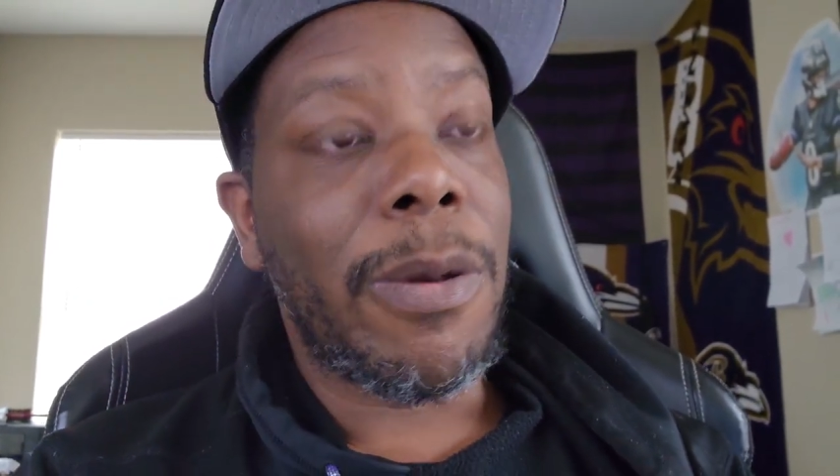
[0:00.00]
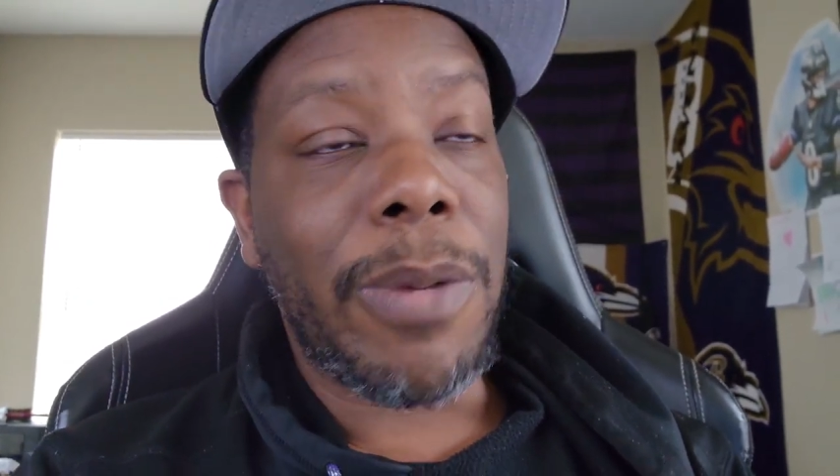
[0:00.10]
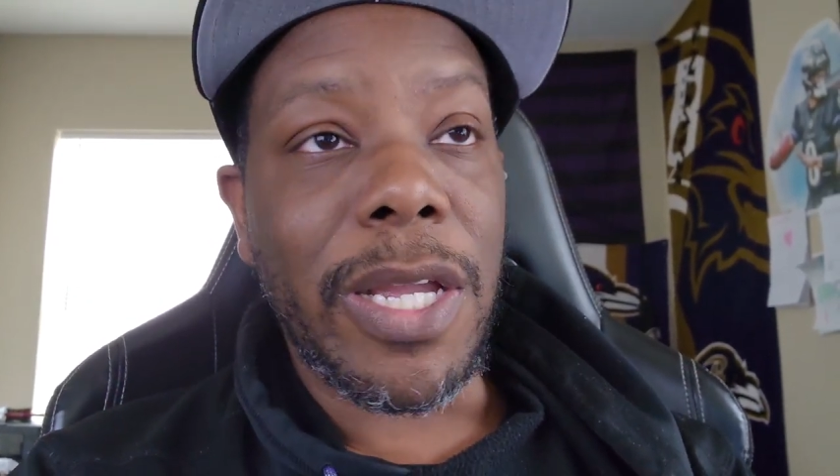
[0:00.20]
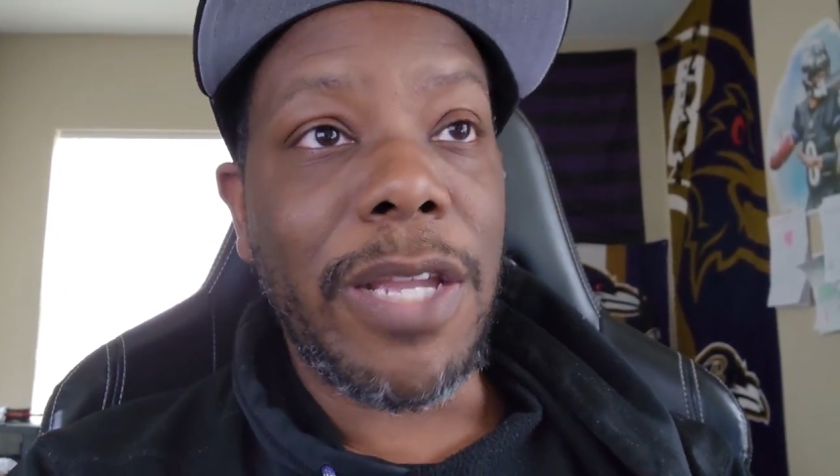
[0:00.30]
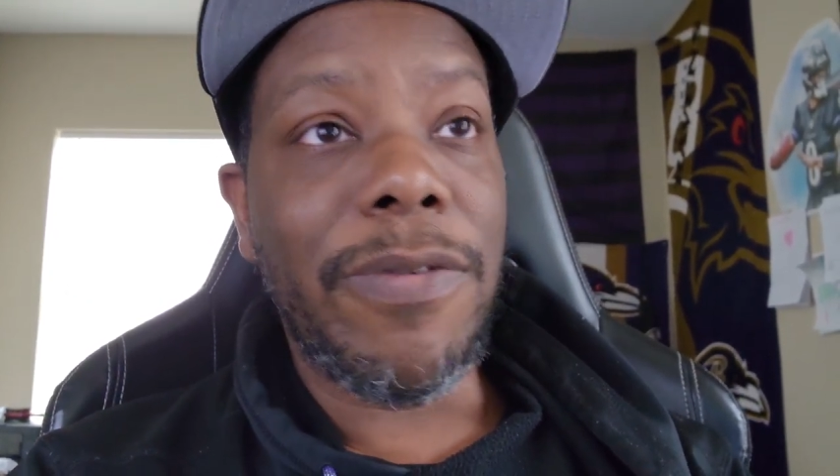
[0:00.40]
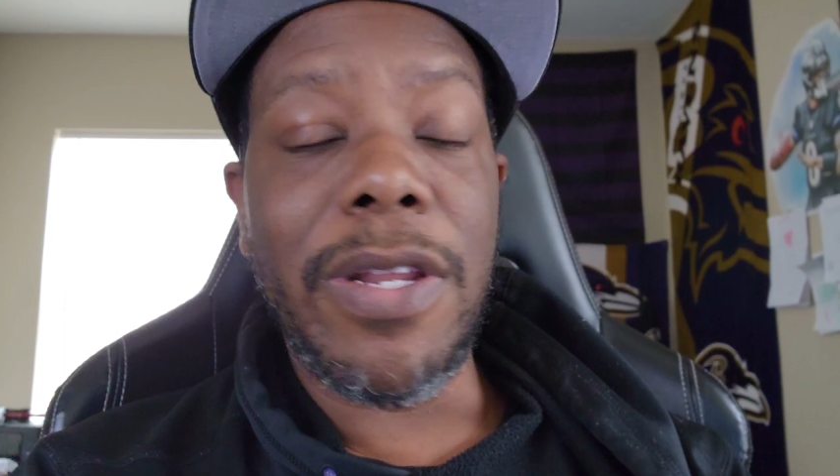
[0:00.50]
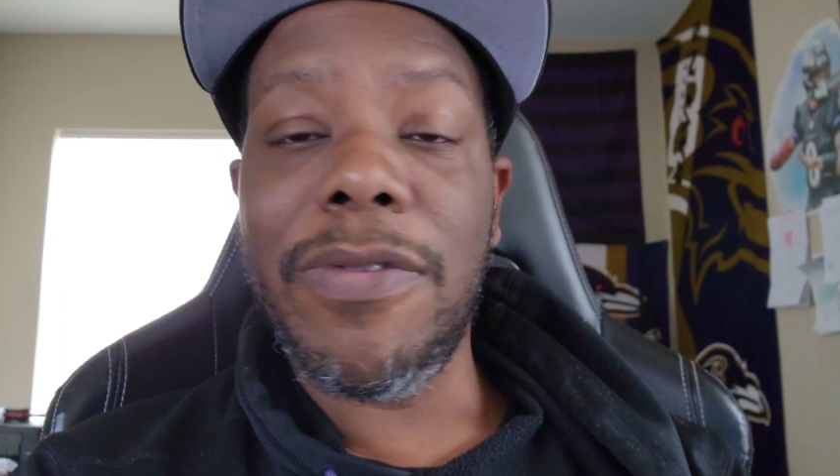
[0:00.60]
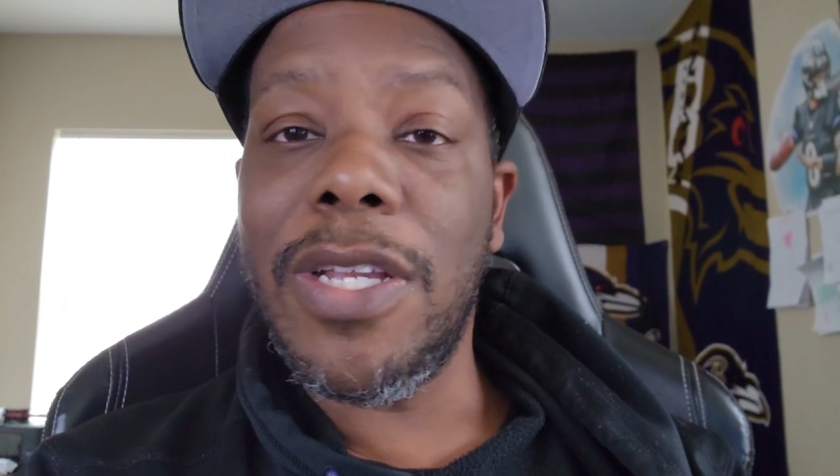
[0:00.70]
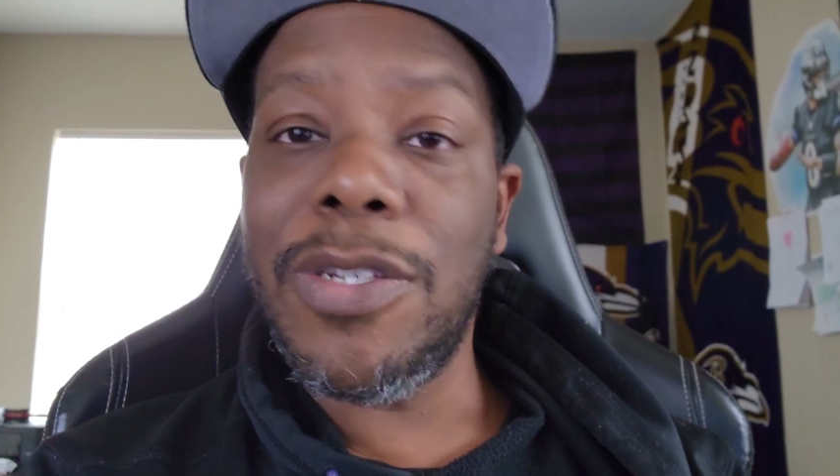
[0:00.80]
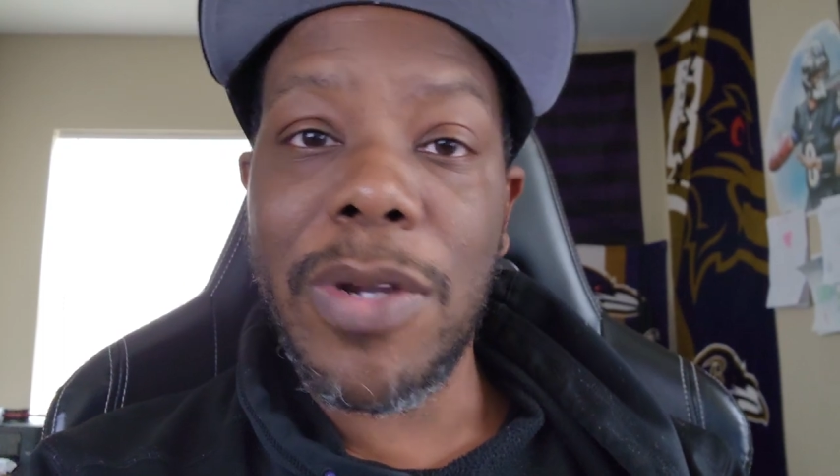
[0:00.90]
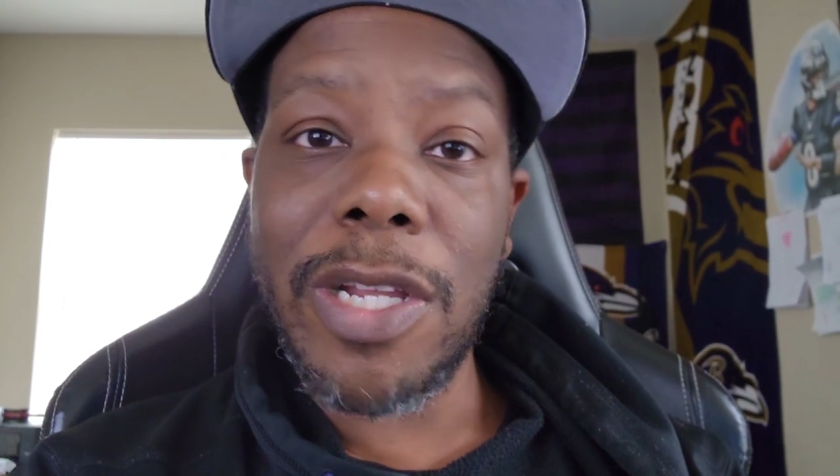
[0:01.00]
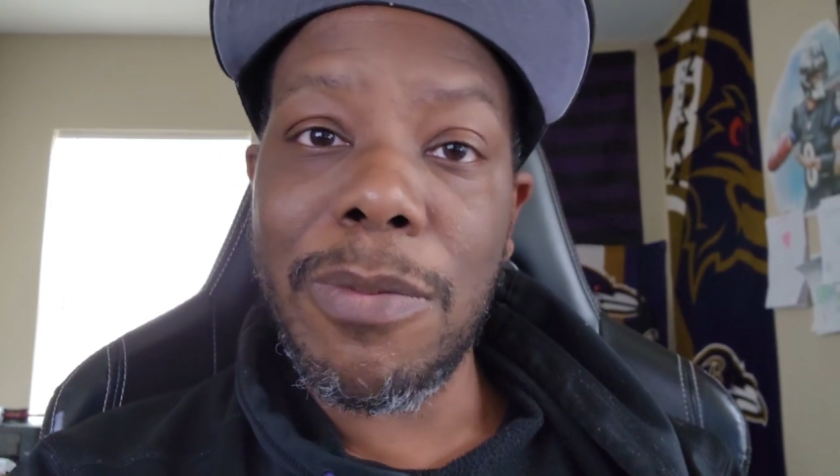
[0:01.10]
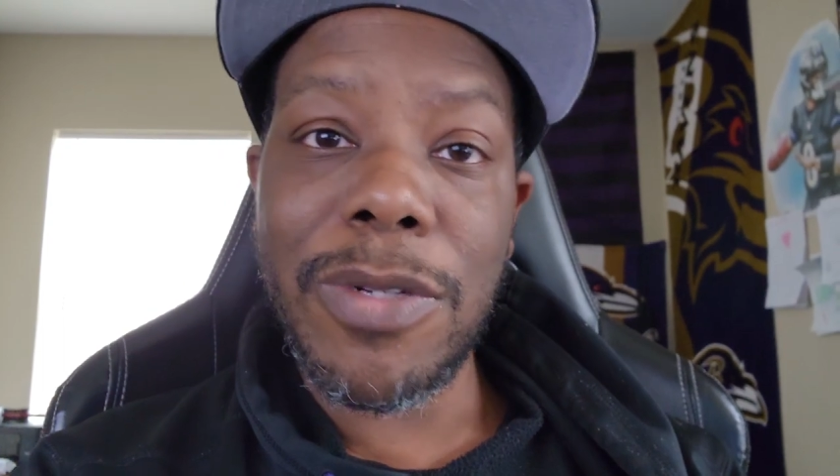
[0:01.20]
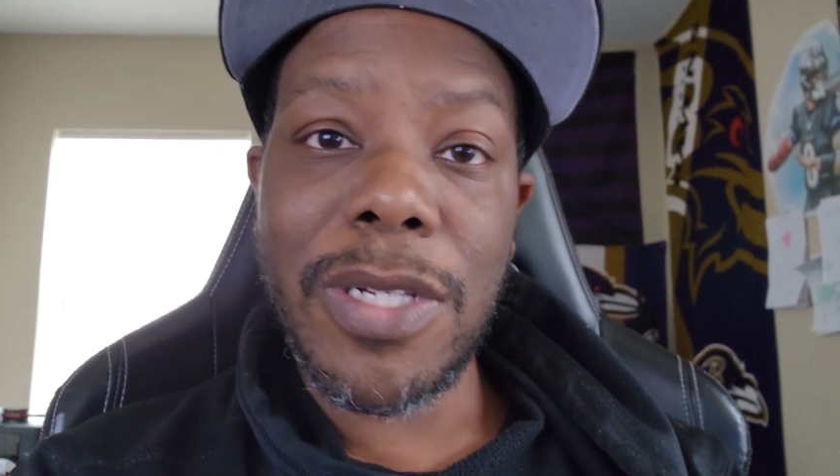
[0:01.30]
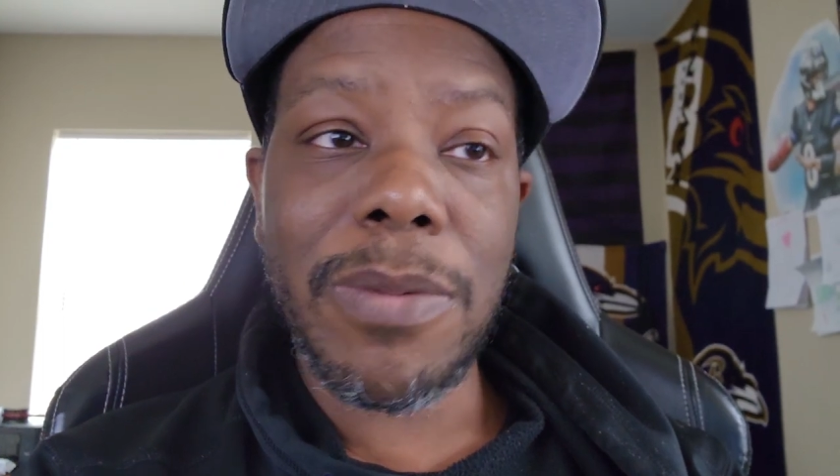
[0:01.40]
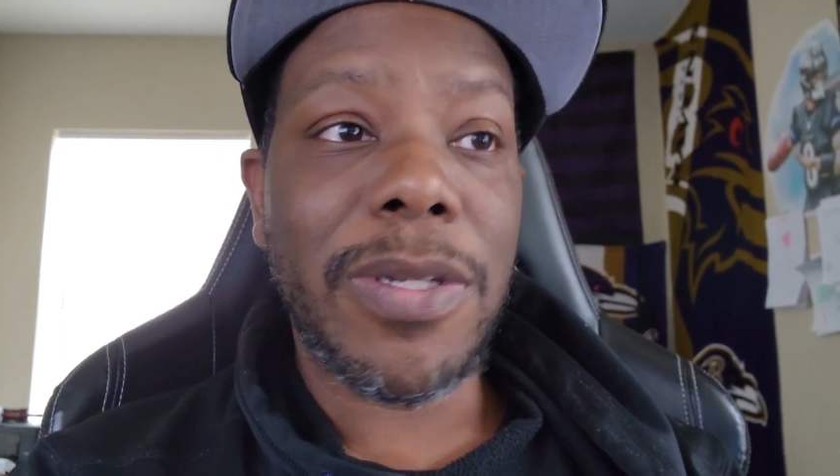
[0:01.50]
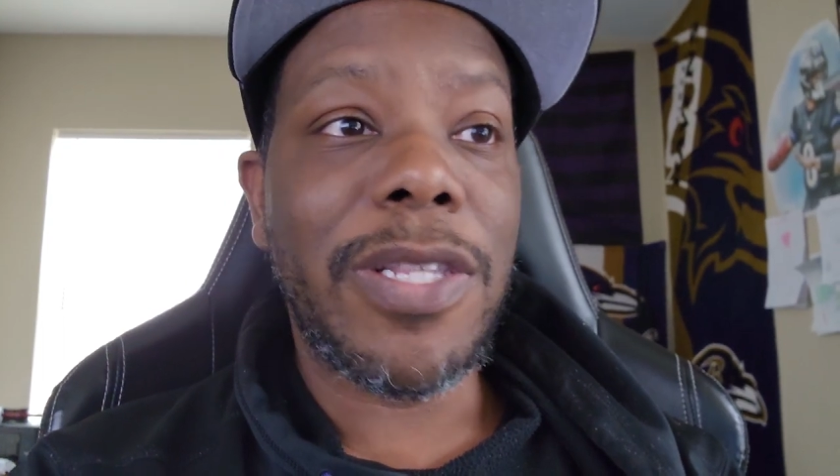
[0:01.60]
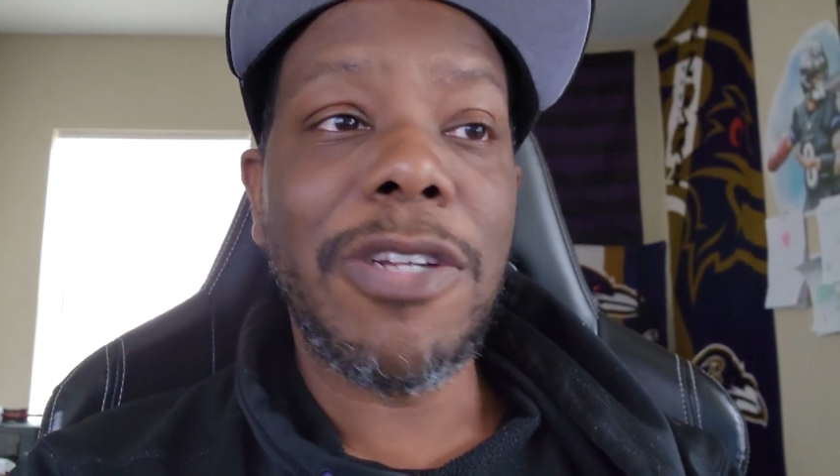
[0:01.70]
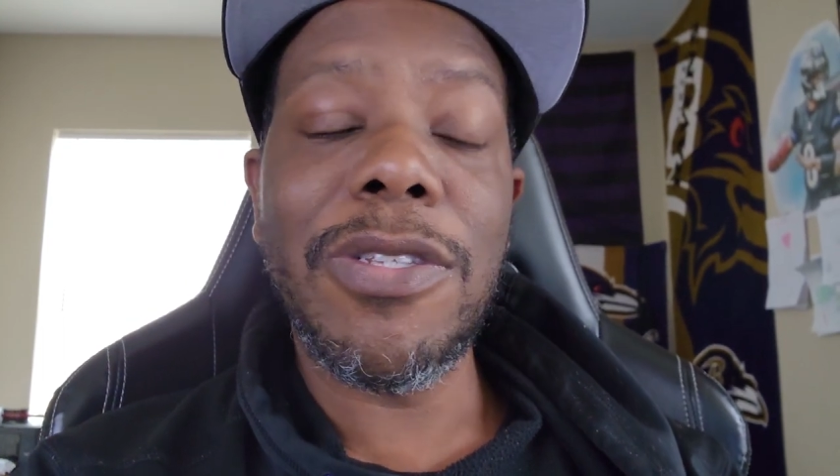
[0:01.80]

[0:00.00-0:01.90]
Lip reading: But even if they trade him or something,